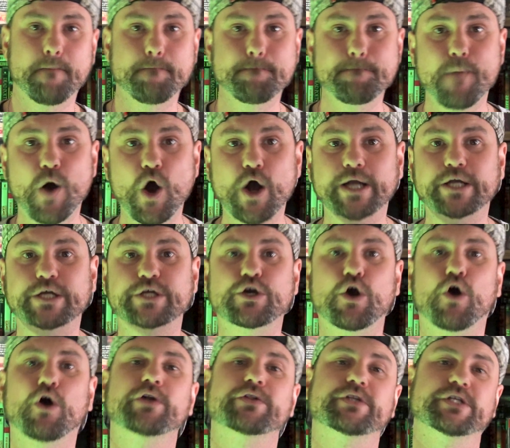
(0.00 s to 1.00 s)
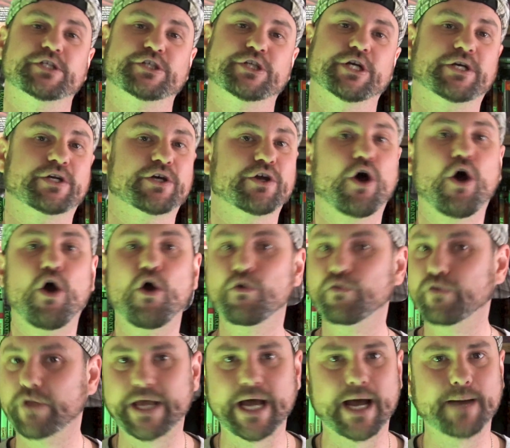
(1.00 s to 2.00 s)
My god, this shit could
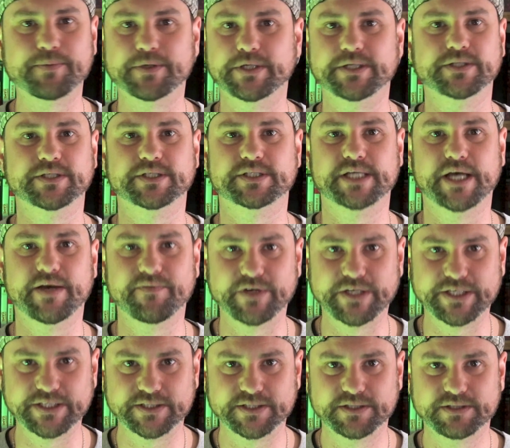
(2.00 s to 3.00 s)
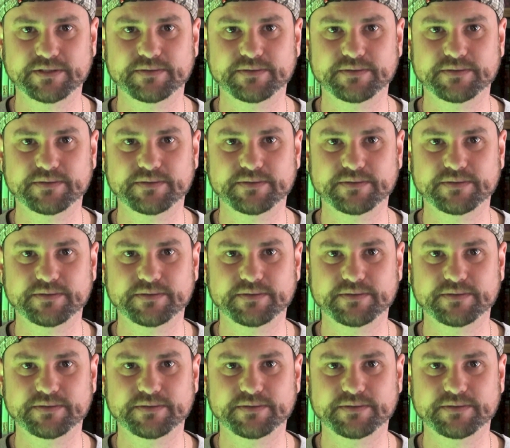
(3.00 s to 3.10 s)
only happen in the 70s.